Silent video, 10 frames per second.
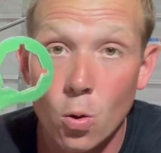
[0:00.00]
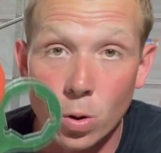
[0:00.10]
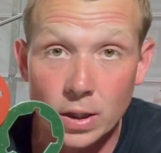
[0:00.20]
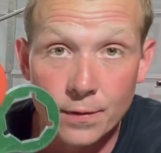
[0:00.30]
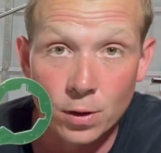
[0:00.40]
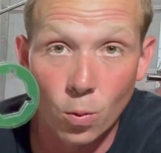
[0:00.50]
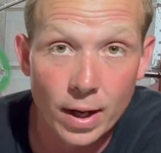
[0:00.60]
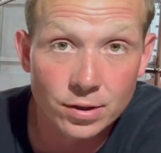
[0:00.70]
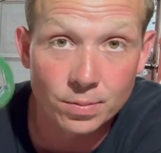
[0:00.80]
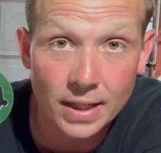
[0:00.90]
We're giving
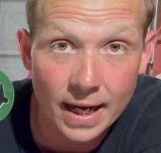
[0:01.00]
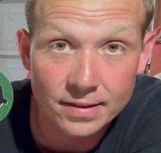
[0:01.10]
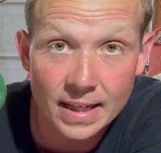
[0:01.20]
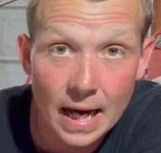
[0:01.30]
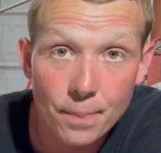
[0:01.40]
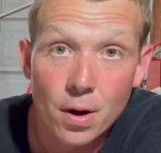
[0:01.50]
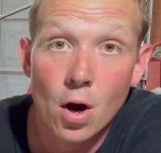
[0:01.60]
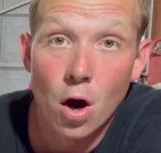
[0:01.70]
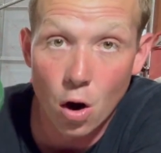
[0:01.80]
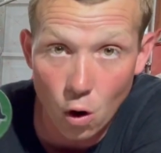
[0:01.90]
away some gas cap
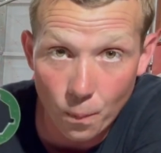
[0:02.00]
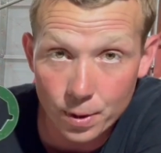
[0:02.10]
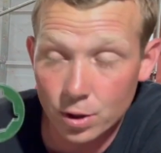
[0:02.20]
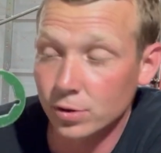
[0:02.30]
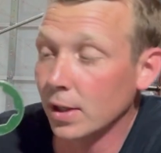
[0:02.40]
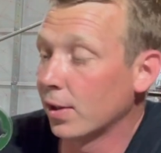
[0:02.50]
openers, and